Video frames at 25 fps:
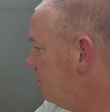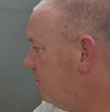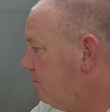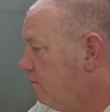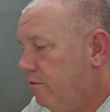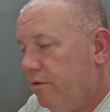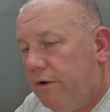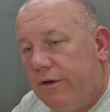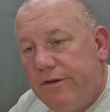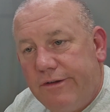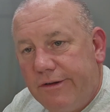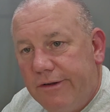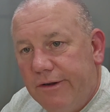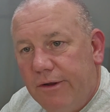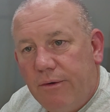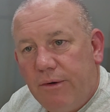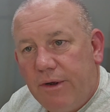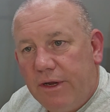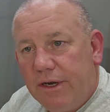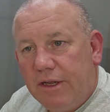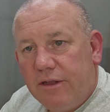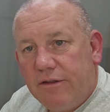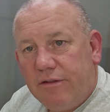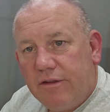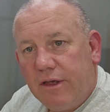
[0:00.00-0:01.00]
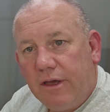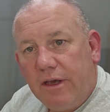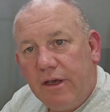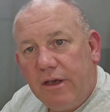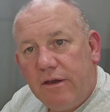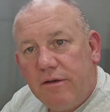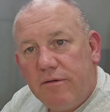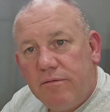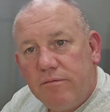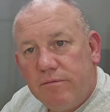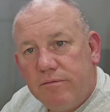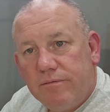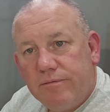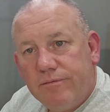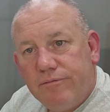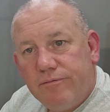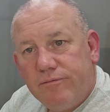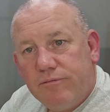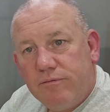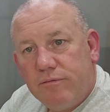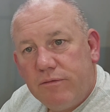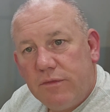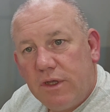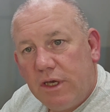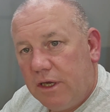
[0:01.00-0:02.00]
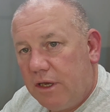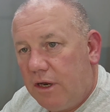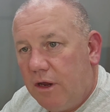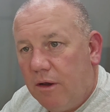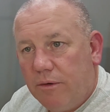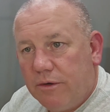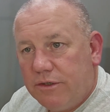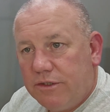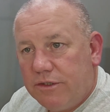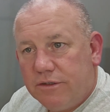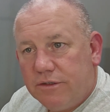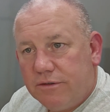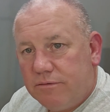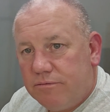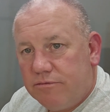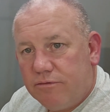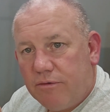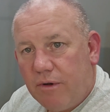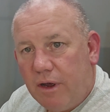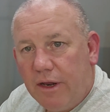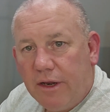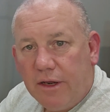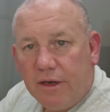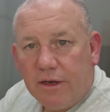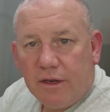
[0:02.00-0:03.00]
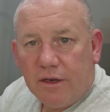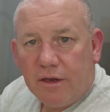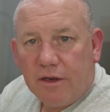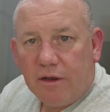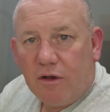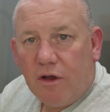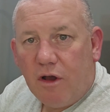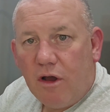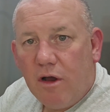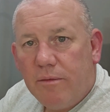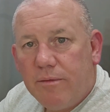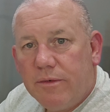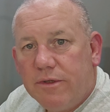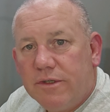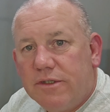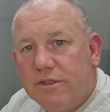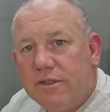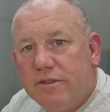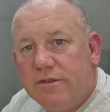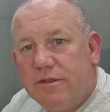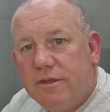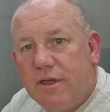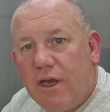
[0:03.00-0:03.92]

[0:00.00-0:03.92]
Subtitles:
want to know anything, you can always write it in the comments,